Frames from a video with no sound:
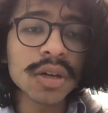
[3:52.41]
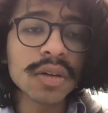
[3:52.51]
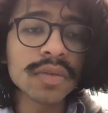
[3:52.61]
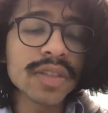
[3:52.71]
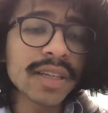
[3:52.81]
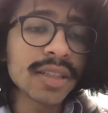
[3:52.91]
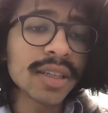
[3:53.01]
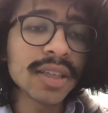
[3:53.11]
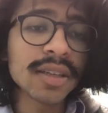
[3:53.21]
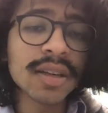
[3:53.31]
of
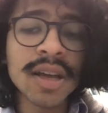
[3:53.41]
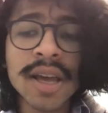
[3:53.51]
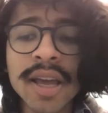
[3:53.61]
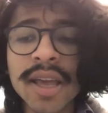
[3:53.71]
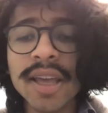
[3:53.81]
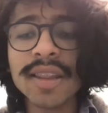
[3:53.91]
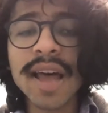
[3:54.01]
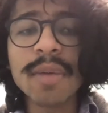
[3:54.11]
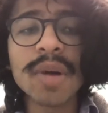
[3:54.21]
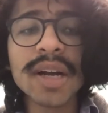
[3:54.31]
testing in
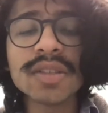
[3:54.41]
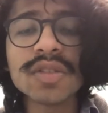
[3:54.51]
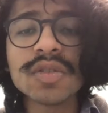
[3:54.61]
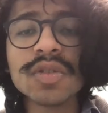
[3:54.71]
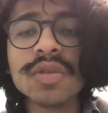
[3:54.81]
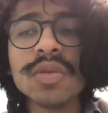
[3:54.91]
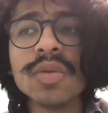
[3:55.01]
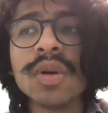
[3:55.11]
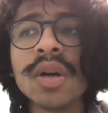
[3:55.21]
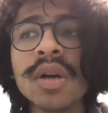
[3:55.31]
lab rats
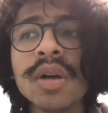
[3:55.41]
to